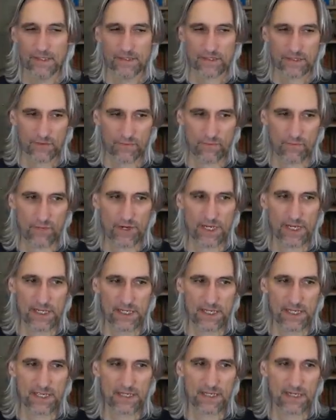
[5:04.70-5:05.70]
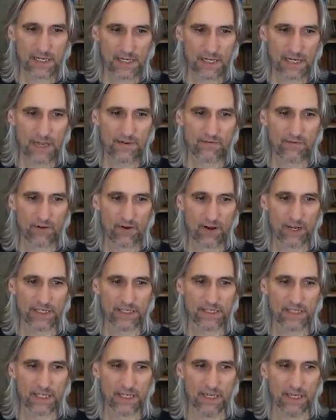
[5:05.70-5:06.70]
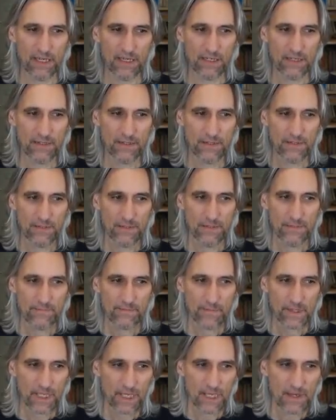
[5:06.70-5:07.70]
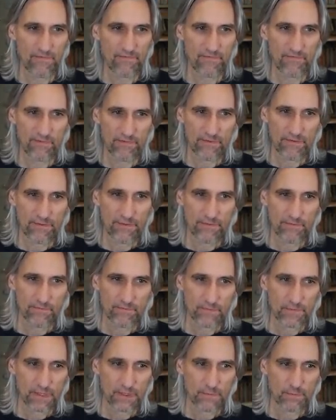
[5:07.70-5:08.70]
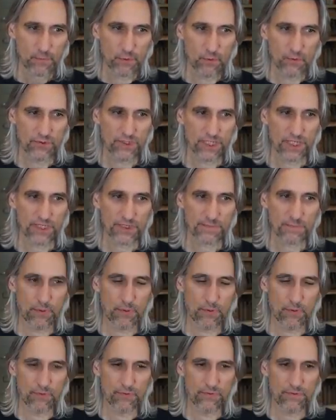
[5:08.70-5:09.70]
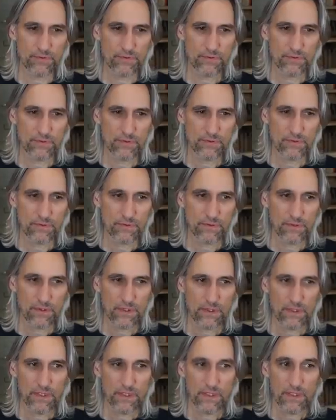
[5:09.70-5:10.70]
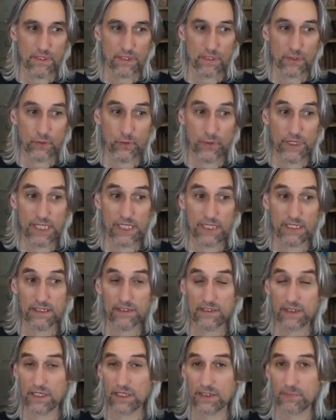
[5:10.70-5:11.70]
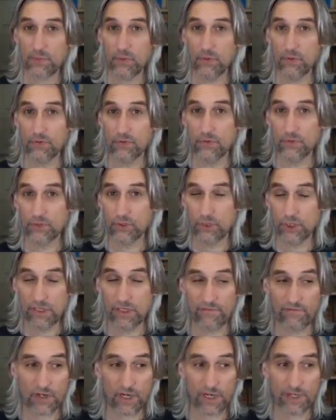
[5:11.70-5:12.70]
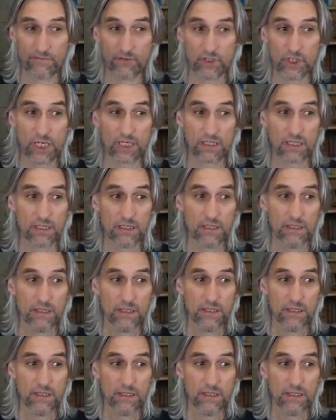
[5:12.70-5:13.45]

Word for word: It's a really clever idea. If pawn takes pawn, queen takes pawn on g five, check.